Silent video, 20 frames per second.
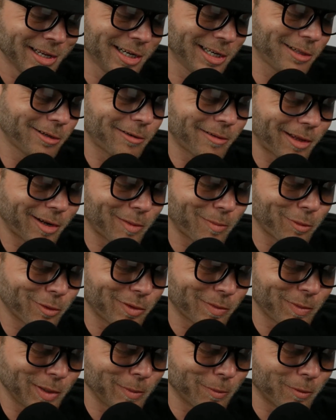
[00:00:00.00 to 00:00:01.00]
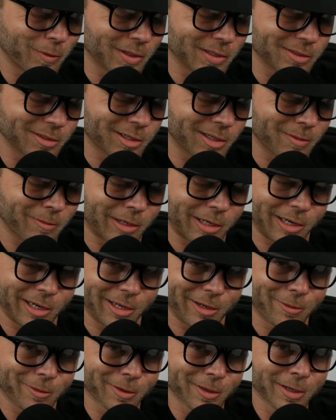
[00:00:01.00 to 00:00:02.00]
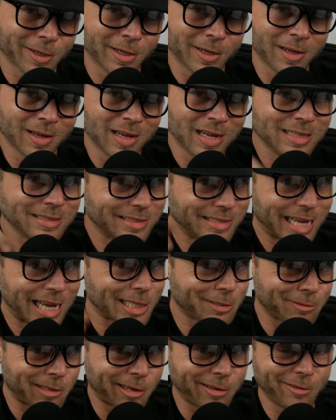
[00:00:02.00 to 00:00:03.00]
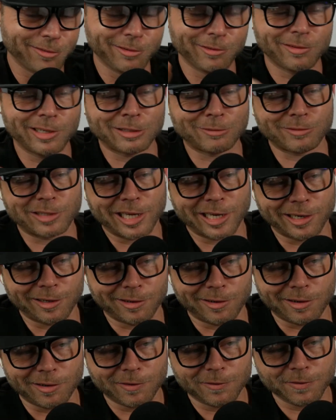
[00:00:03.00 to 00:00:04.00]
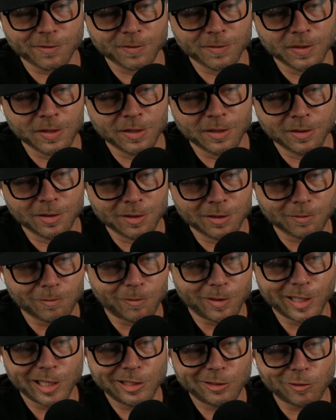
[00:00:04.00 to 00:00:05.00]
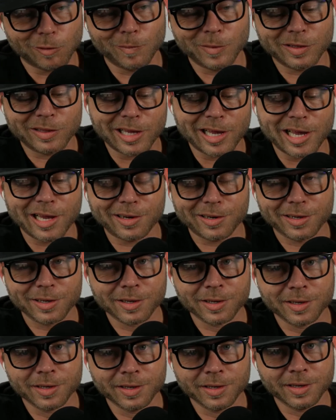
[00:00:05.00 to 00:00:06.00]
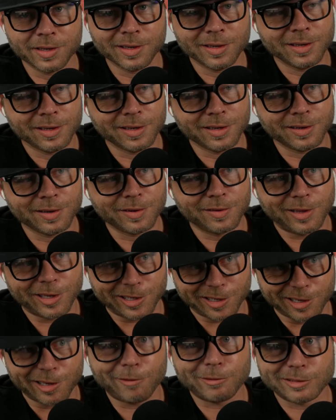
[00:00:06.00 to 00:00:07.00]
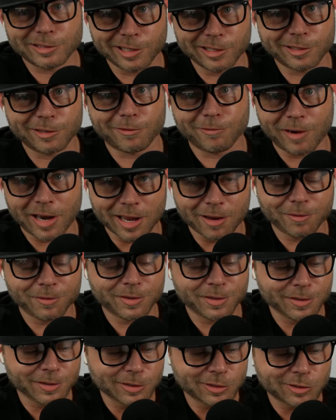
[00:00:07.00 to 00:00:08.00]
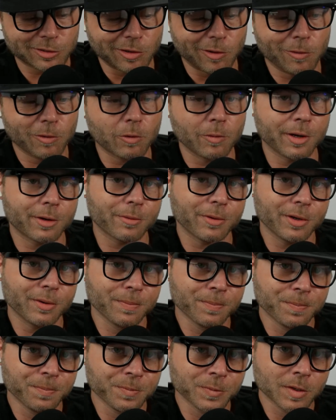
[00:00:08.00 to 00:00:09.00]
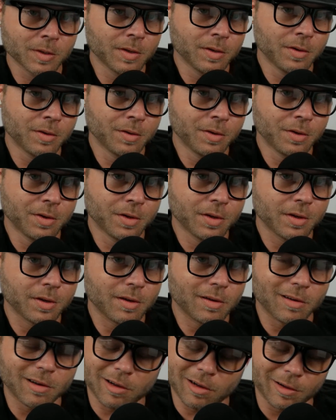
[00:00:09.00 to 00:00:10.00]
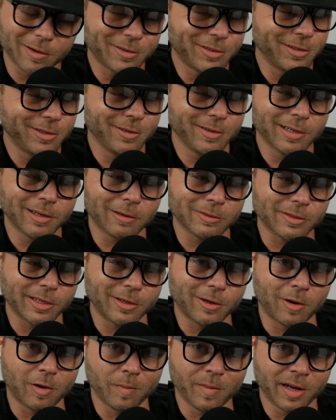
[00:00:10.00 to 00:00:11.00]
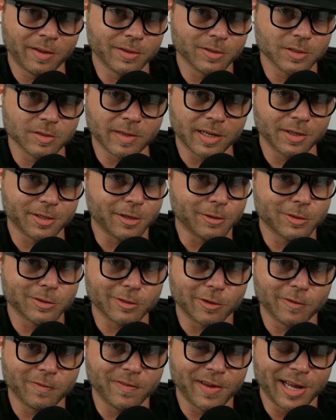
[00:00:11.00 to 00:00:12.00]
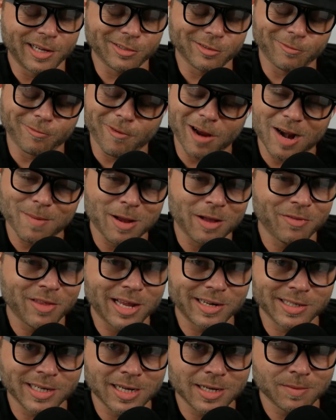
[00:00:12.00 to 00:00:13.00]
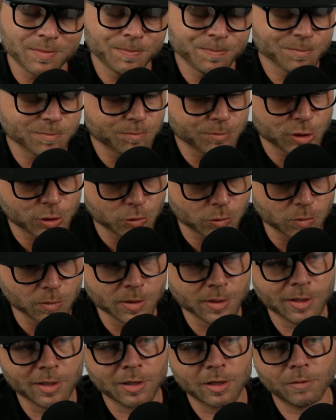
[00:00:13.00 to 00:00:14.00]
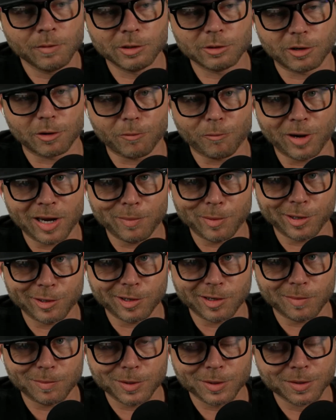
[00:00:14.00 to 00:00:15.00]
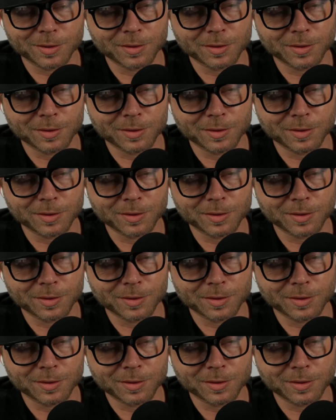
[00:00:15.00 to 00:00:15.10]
clear that up with the people, because they're gonna want to know." That's when I knew things were taking off. When he told me that, like, it was getting around so quickly. Oh, dude, I was like, oh man, this is about to go so fast. And right about that time, we started ramping up.